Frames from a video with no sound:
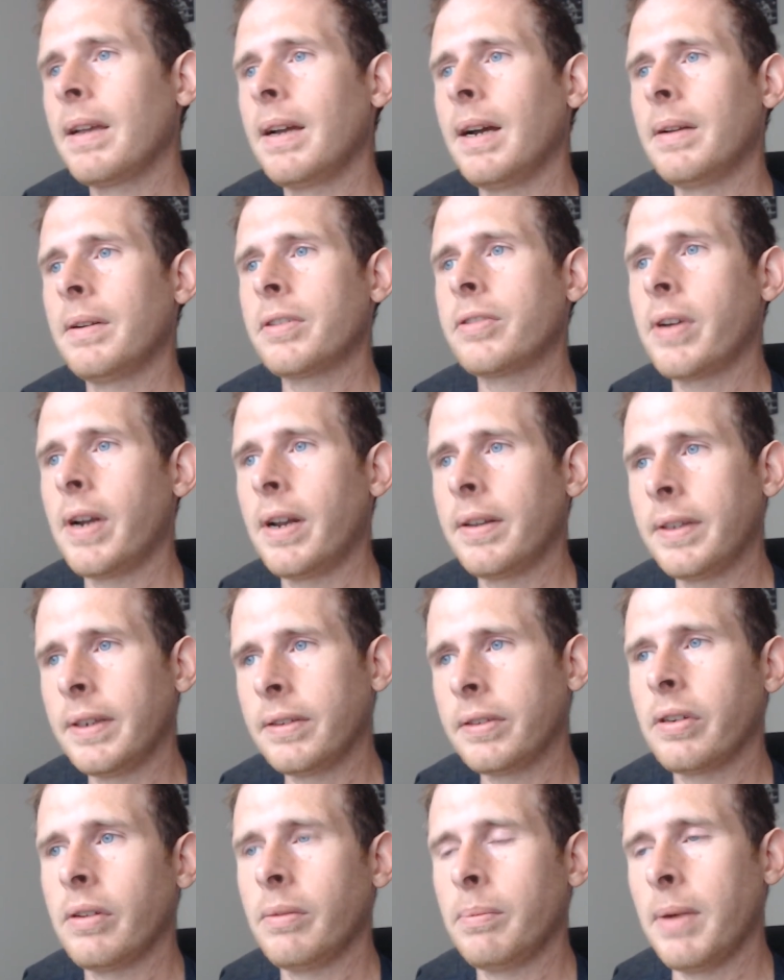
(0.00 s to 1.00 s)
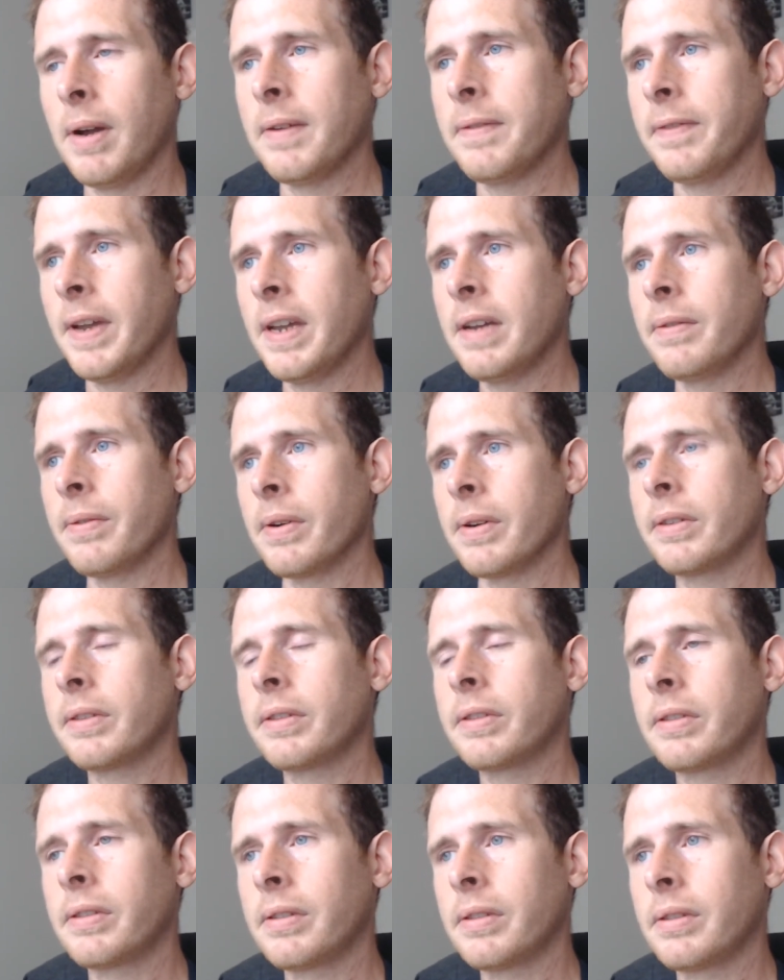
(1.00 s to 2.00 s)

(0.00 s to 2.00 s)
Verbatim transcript: I'm just trying to think of some of my favorites.